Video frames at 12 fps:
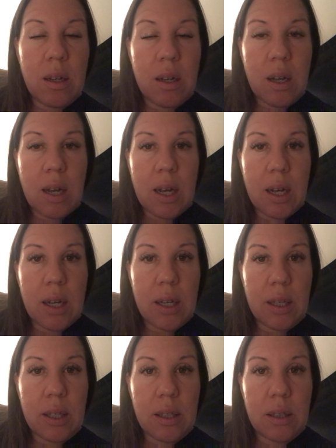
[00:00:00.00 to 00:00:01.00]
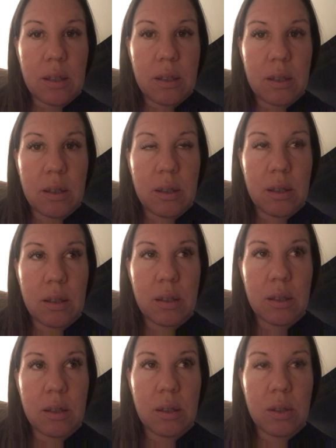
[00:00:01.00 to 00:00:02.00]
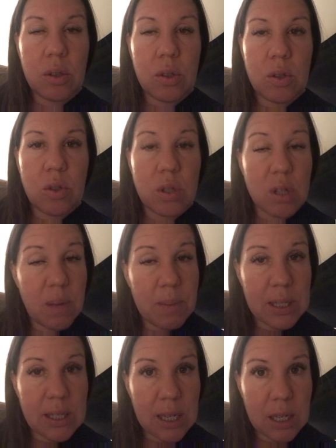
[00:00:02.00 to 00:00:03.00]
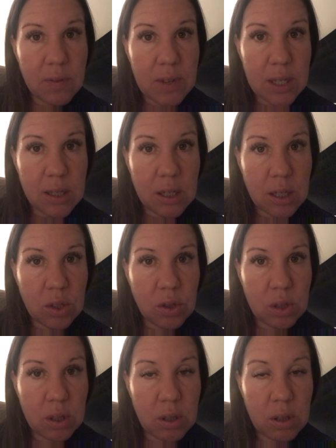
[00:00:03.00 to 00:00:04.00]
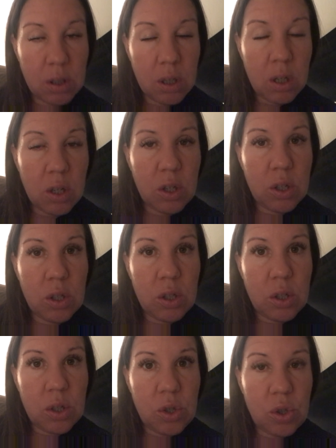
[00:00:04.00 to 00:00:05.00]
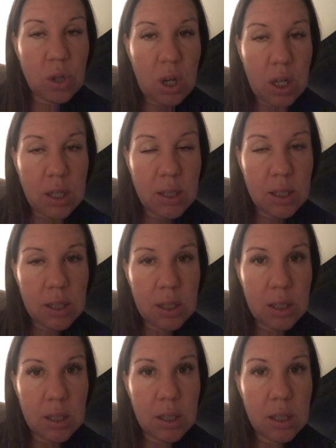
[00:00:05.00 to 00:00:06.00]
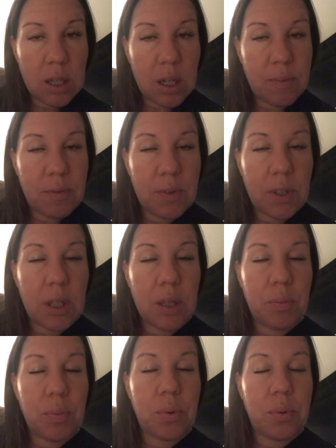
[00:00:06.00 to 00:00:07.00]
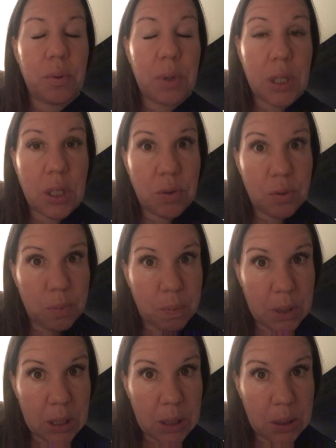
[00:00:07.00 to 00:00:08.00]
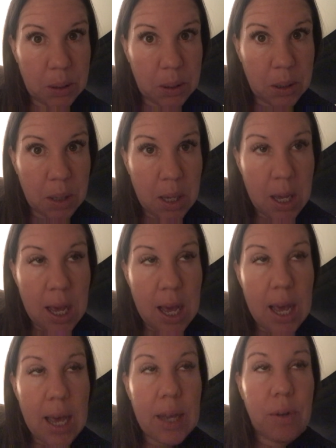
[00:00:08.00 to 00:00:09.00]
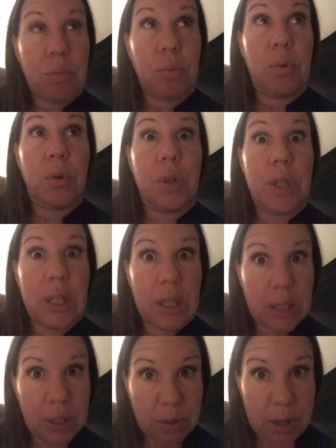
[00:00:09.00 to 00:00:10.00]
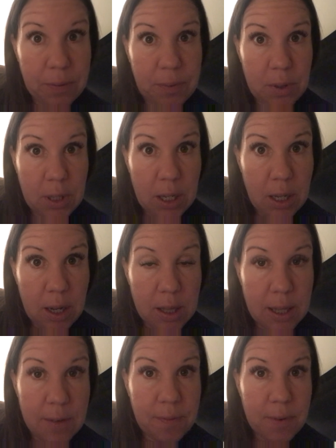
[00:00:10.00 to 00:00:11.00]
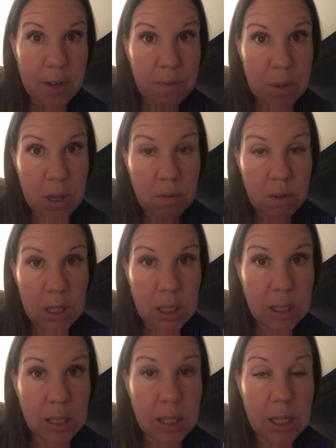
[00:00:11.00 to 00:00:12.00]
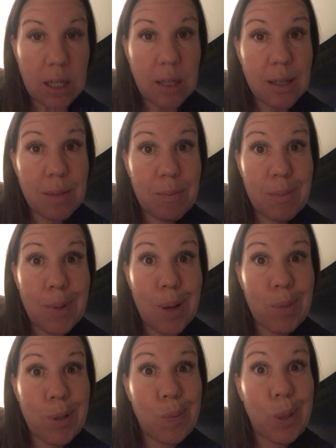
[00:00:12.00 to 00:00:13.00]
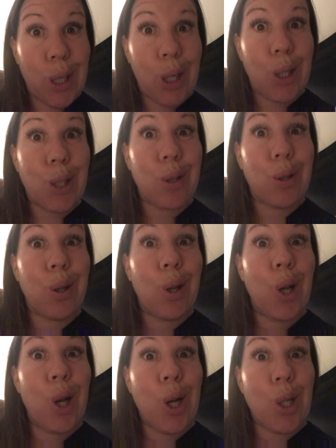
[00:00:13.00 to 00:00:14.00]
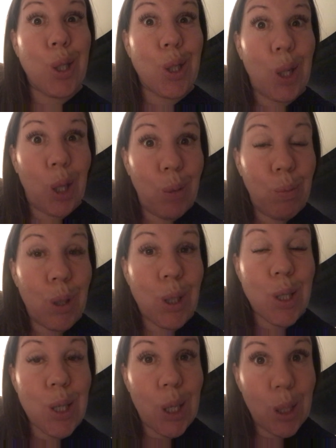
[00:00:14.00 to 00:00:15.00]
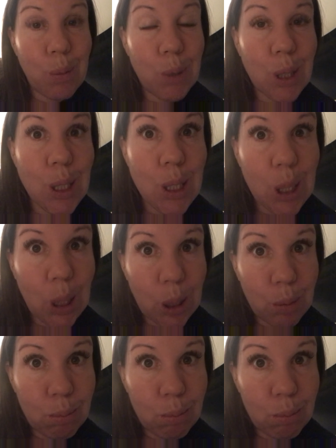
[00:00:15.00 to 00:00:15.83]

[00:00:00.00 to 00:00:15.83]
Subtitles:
I just got my second vaccination shot, and I'm feeling pretty droopy. And really grateful that I got that 5 mile run in today, because Mama's planning to sleep and sleep and sleep.